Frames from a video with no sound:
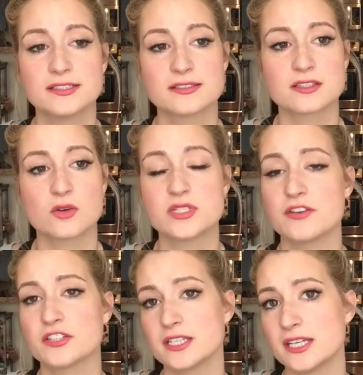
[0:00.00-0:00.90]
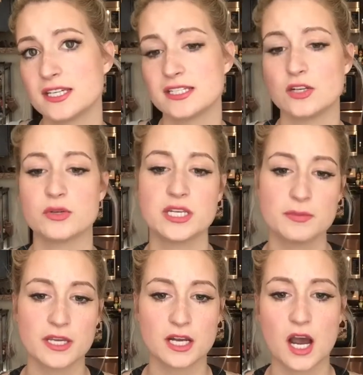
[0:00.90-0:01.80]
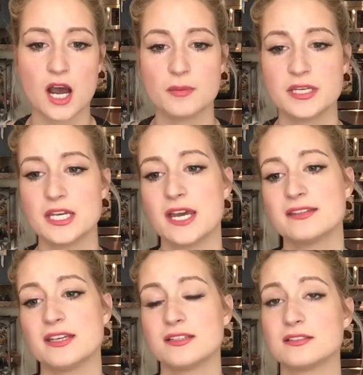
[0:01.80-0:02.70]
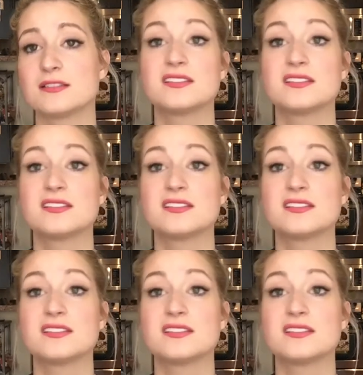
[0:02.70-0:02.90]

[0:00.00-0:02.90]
So definitely, you know, keeping it a hobby and then